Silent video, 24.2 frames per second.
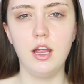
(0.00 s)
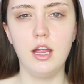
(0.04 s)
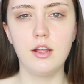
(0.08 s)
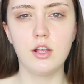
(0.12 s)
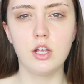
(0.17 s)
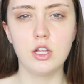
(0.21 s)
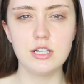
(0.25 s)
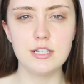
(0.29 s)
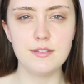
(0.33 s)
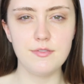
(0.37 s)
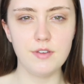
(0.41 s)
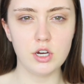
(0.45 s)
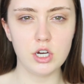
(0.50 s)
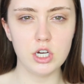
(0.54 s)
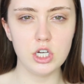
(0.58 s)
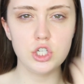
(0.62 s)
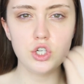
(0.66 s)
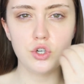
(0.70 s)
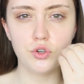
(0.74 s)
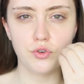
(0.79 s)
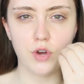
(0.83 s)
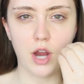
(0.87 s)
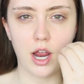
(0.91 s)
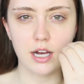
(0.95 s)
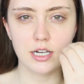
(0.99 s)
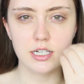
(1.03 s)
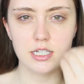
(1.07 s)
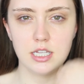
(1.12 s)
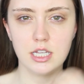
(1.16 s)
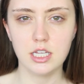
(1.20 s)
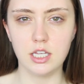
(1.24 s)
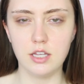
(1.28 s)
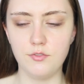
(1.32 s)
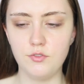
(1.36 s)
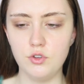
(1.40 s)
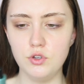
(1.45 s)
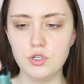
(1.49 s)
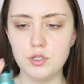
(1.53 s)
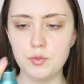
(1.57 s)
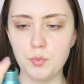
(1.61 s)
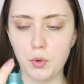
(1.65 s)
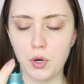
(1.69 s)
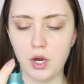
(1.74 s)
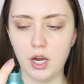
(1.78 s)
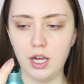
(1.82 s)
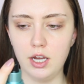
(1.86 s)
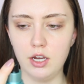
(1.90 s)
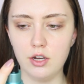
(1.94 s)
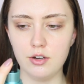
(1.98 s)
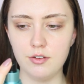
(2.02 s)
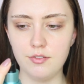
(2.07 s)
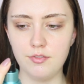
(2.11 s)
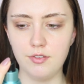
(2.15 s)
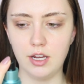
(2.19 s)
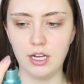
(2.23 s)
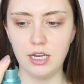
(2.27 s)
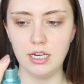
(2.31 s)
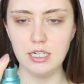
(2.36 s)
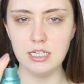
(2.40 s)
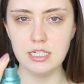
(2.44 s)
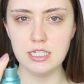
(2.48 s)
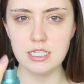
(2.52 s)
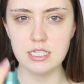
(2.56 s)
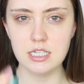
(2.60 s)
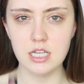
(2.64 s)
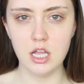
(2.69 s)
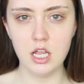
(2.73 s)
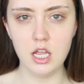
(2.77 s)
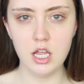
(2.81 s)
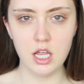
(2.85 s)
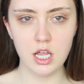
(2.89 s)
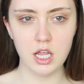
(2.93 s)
It's very direct. Like if you spray your face,